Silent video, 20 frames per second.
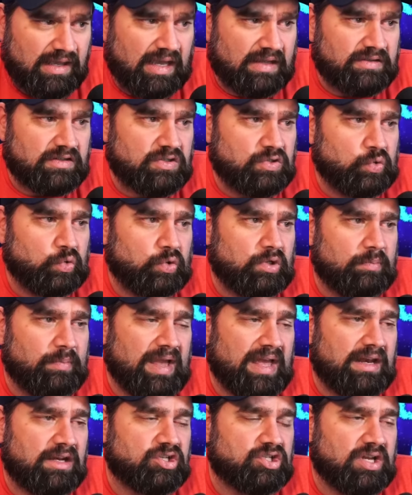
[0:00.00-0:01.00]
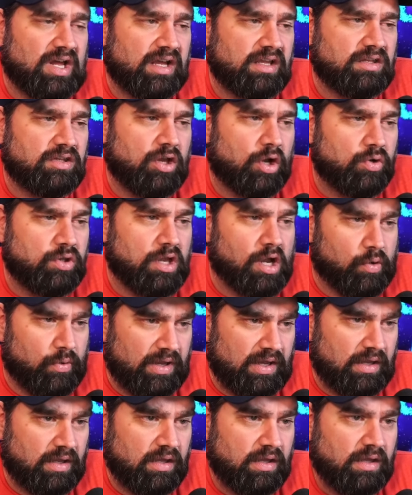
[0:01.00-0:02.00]
as a tool to manage not
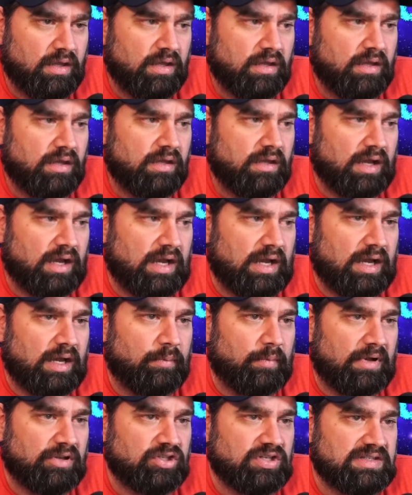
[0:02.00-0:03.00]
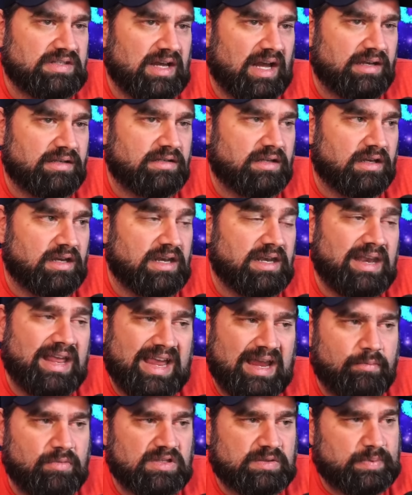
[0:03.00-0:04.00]
yo-yoing. She's not going to
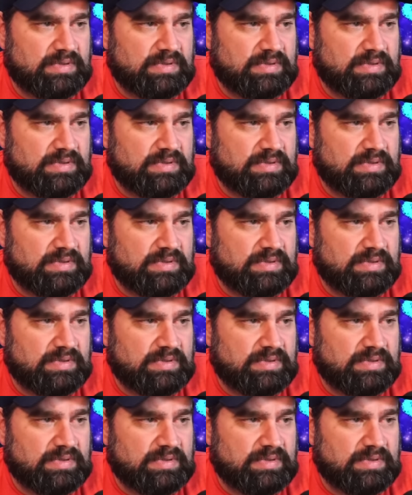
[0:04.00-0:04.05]
name a